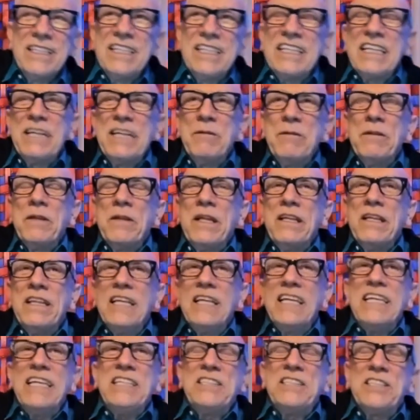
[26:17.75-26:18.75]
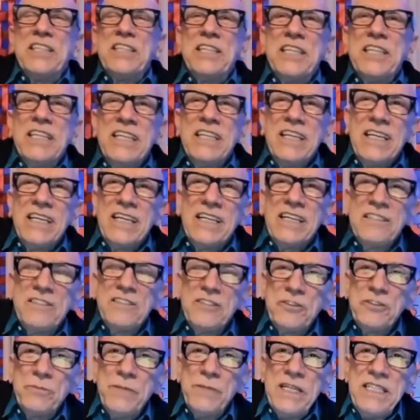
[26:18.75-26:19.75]
a little later
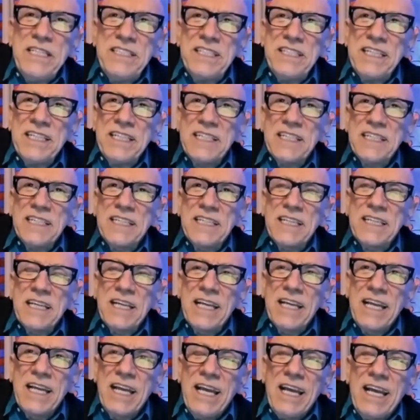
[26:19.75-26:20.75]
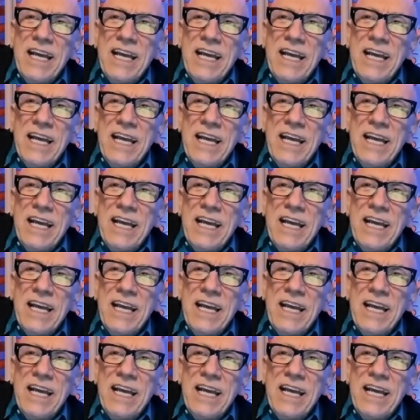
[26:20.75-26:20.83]
and us meeting,